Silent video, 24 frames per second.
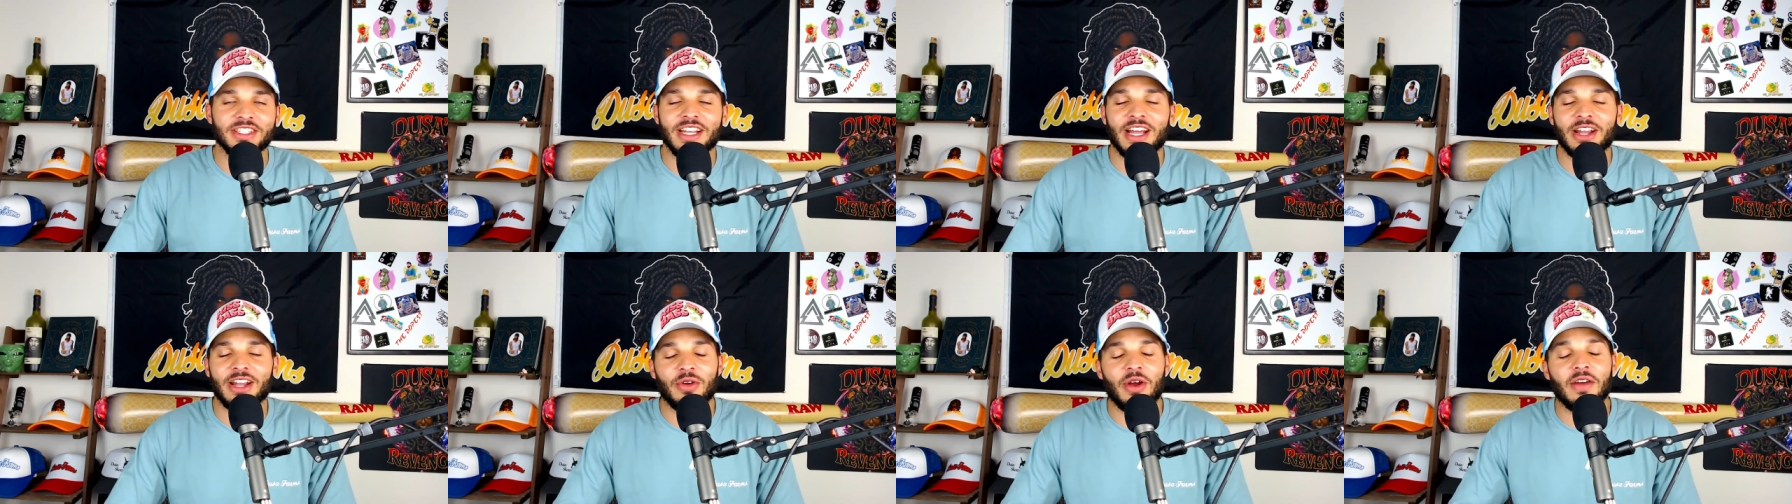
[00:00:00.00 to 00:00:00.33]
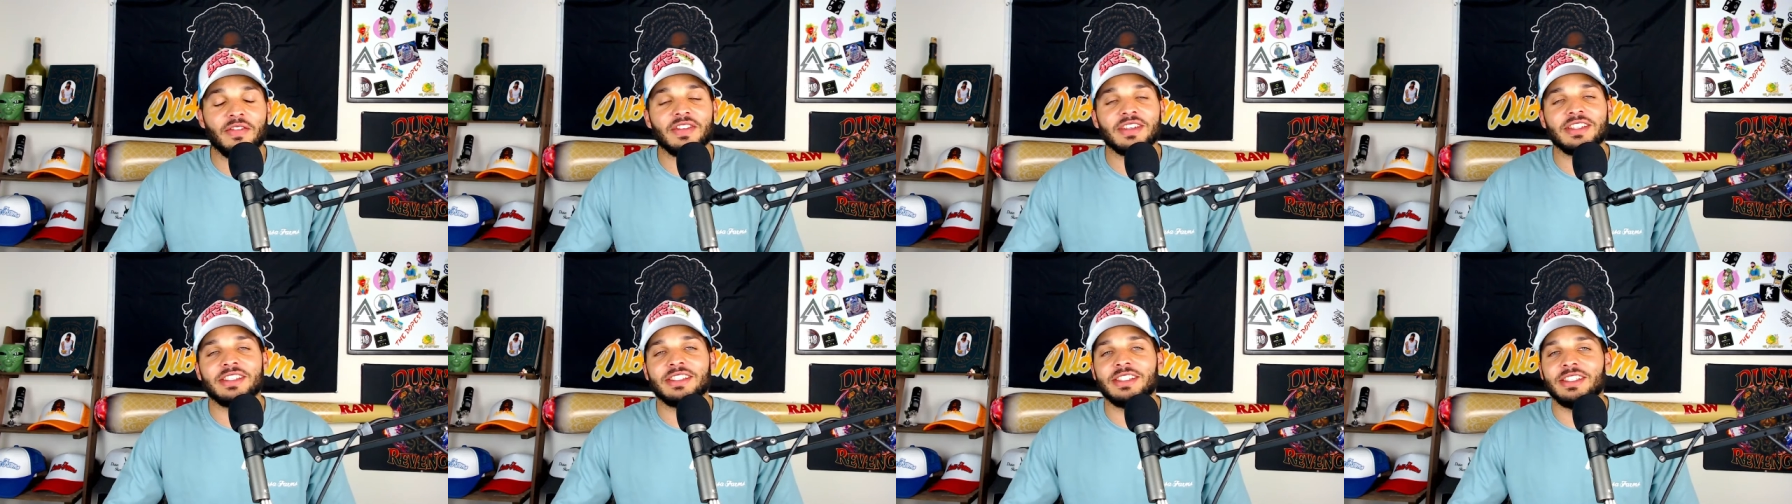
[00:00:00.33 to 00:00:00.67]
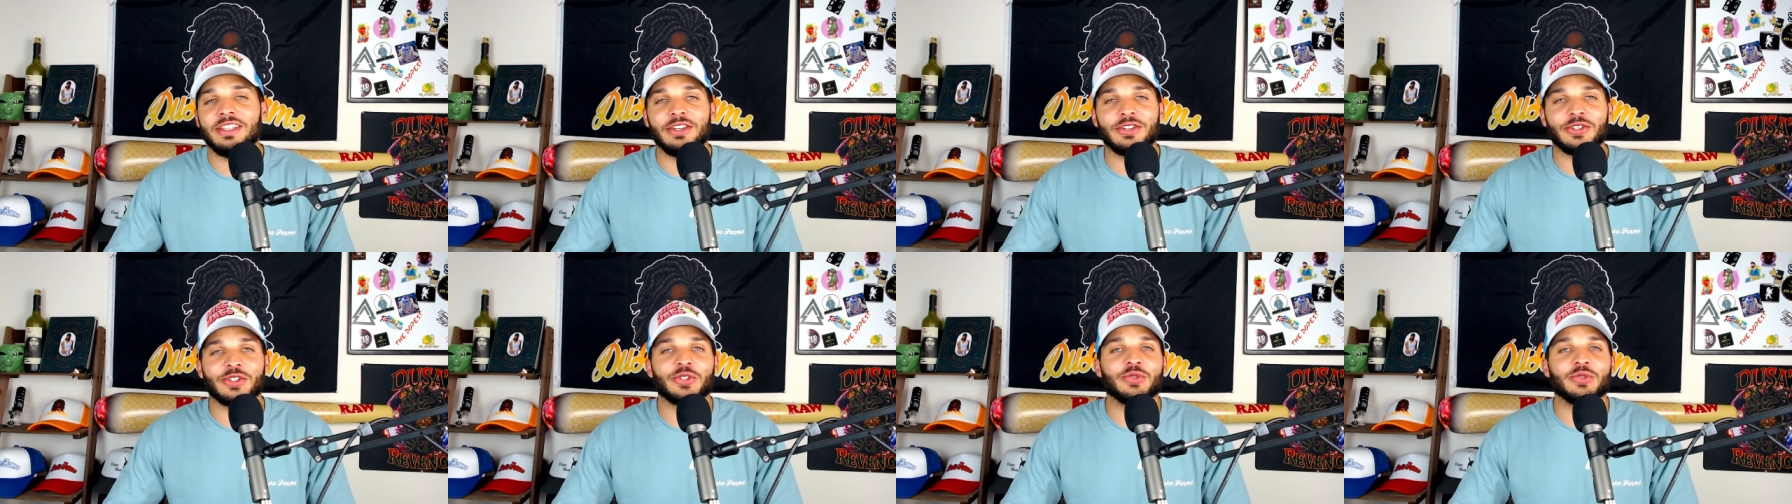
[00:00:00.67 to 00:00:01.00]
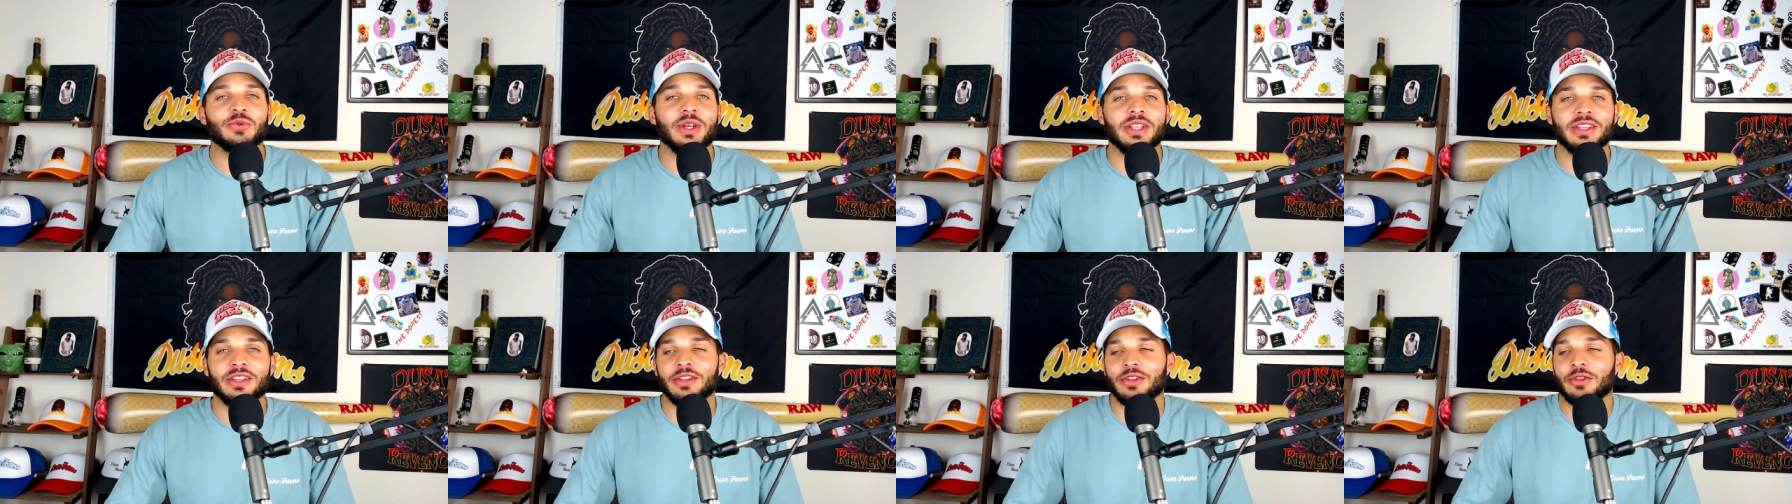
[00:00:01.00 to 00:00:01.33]
I don't have to sit there and
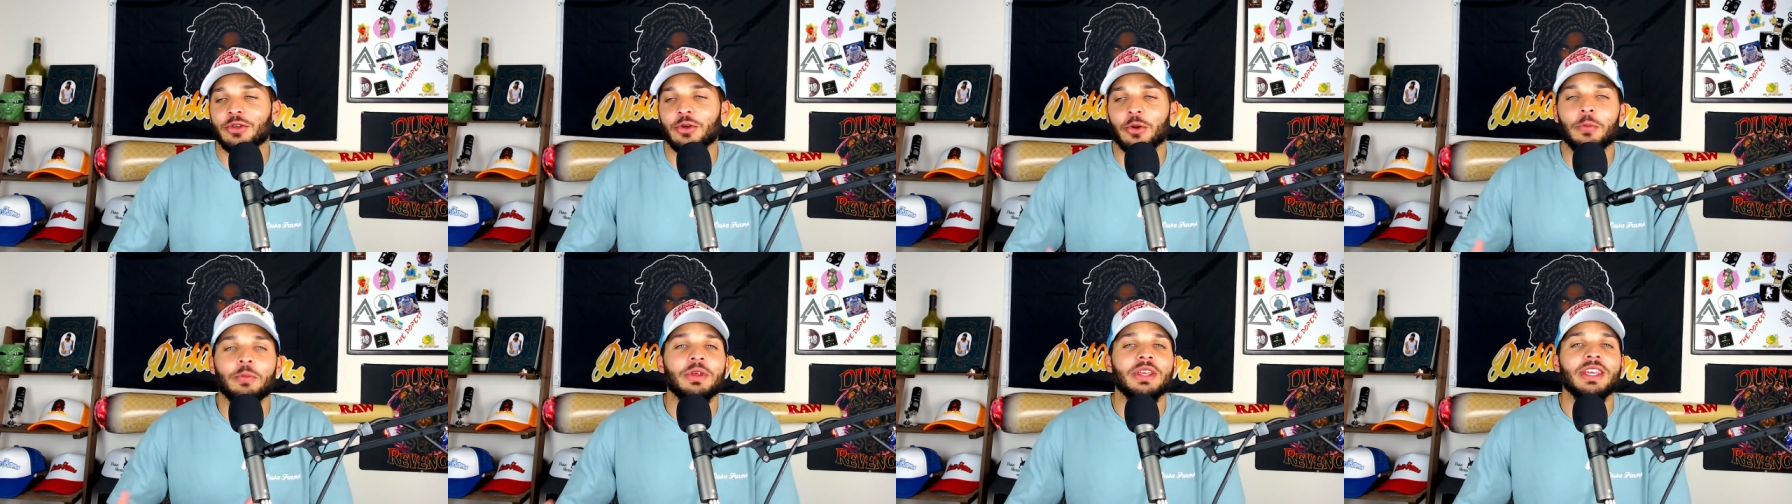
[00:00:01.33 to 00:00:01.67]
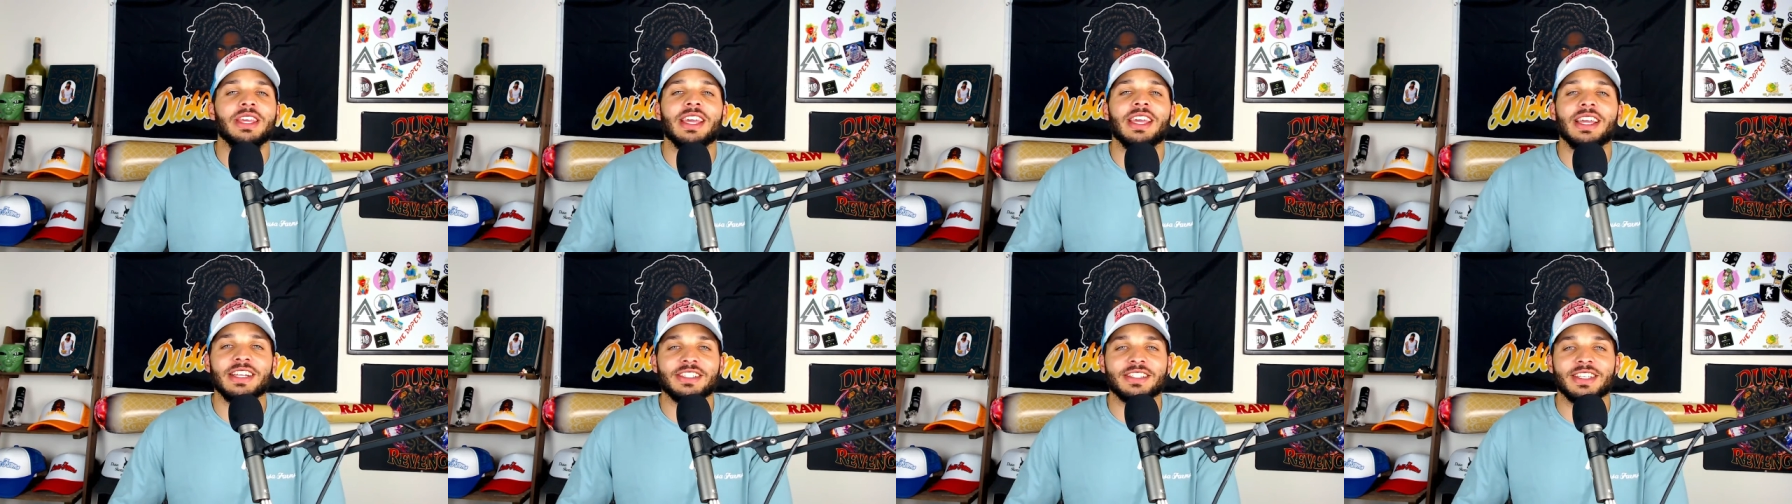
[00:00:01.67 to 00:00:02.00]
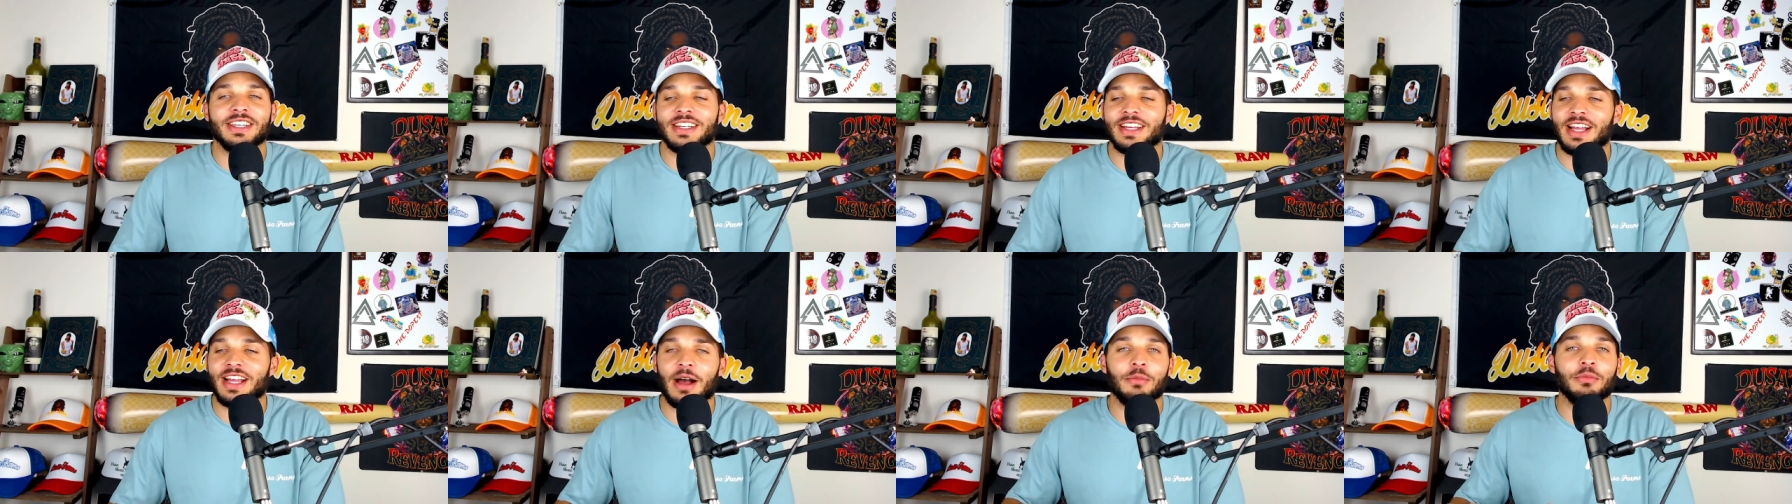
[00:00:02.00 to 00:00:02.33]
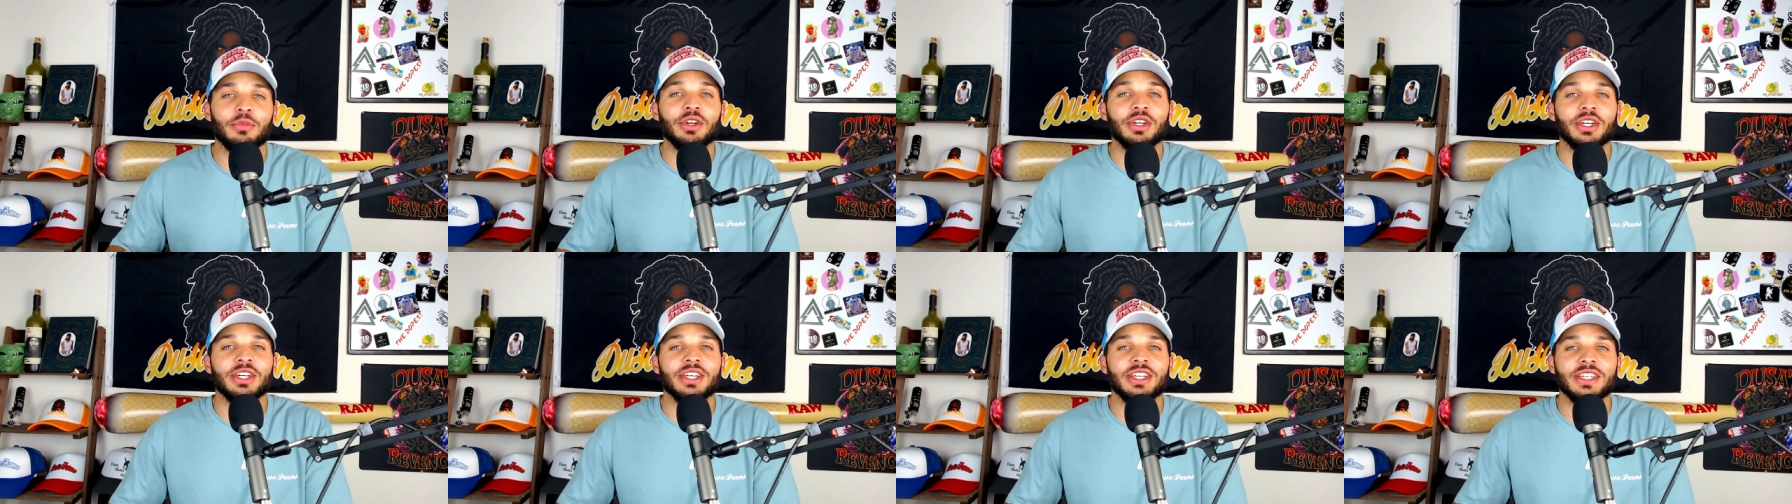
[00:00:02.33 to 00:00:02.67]
sweat the little pH. Like I'm
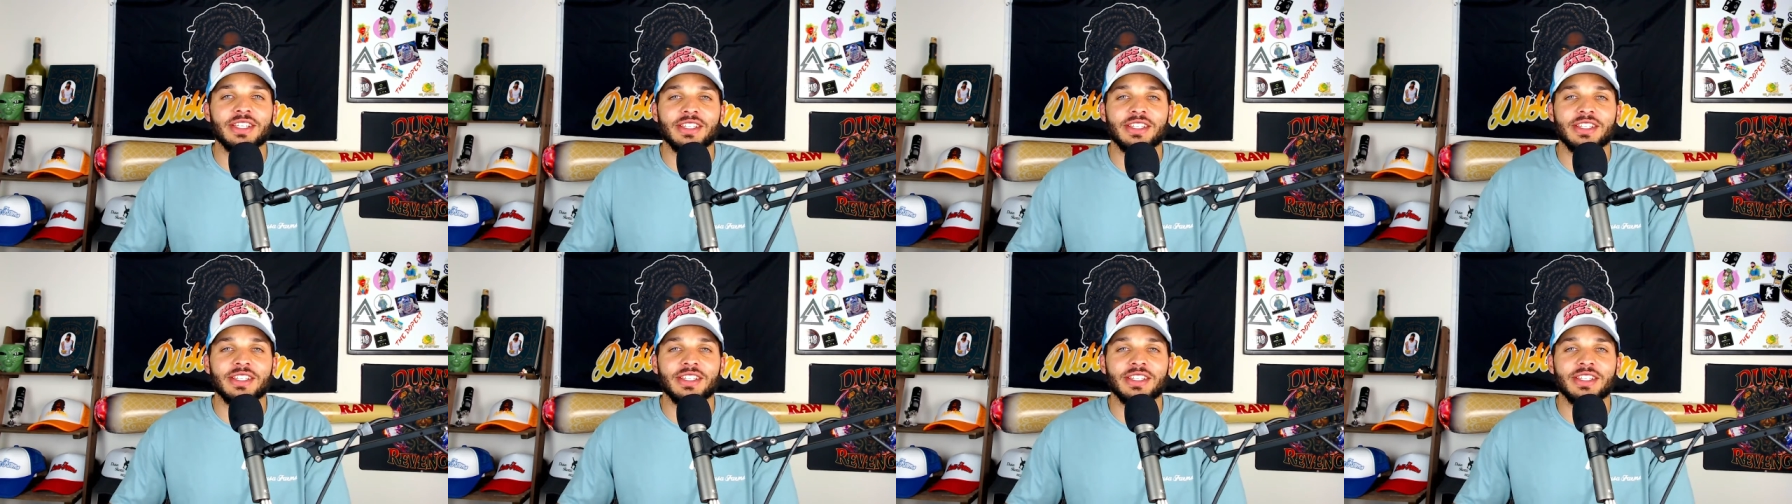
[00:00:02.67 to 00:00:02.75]
good.